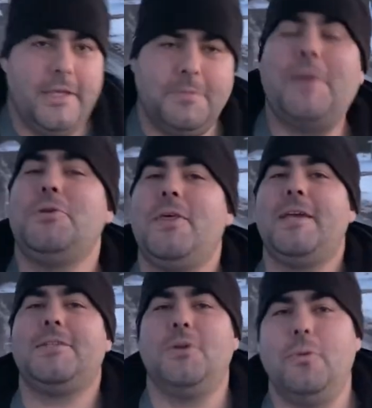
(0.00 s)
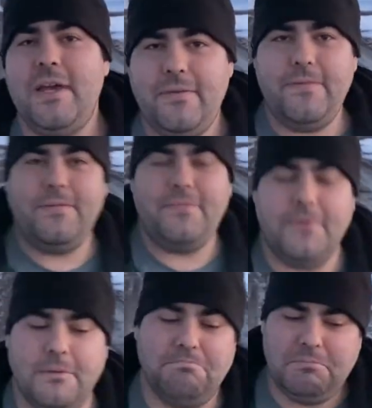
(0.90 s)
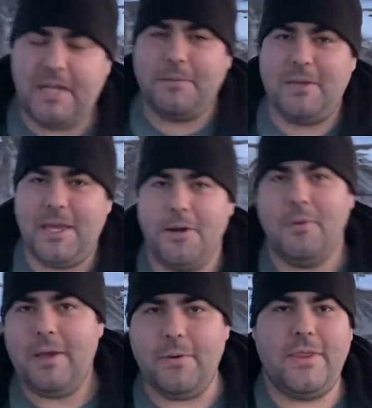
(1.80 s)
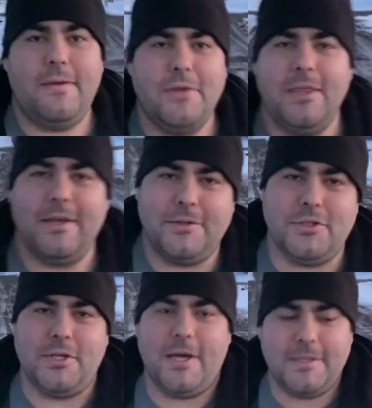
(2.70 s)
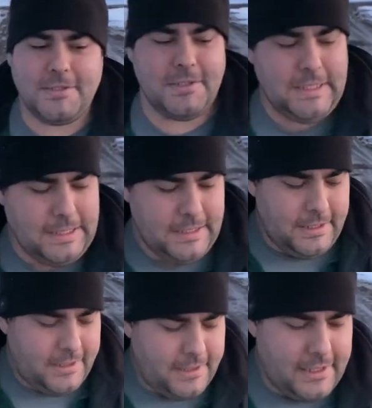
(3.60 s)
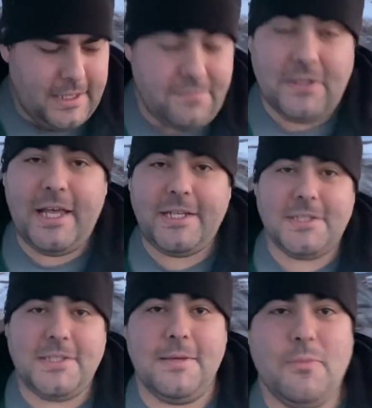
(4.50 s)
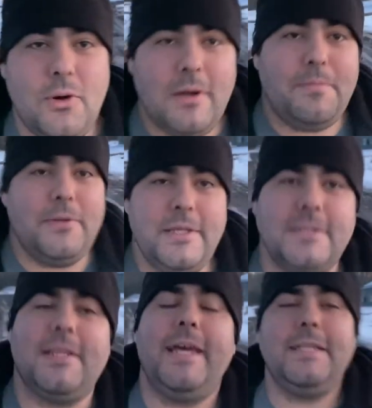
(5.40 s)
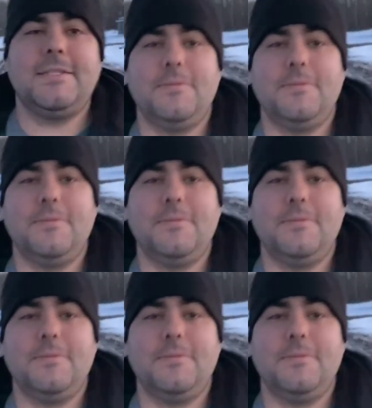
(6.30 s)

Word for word: Special thanks to Whiff for letting me get away with everything she does. If you'd like to see more, please like and